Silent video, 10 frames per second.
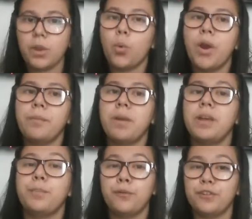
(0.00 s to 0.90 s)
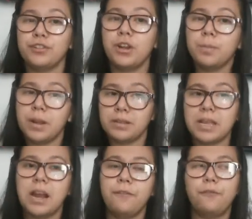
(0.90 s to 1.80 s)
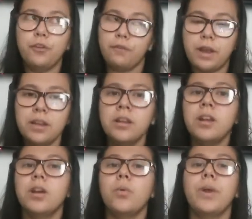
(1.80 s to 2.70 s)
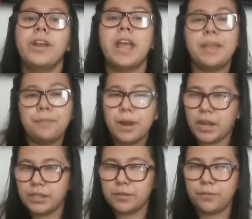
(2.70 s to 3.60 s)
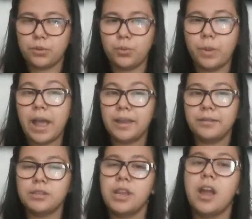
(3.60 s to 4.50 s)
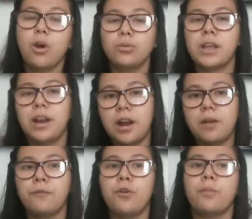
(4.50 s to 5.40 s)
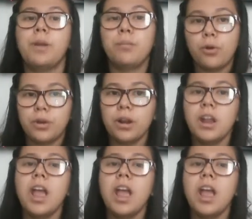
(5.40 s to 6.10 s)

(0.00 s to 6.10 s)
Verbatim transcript: when my professional plans are fulfilled, when I manage to buy the house and car for my mother,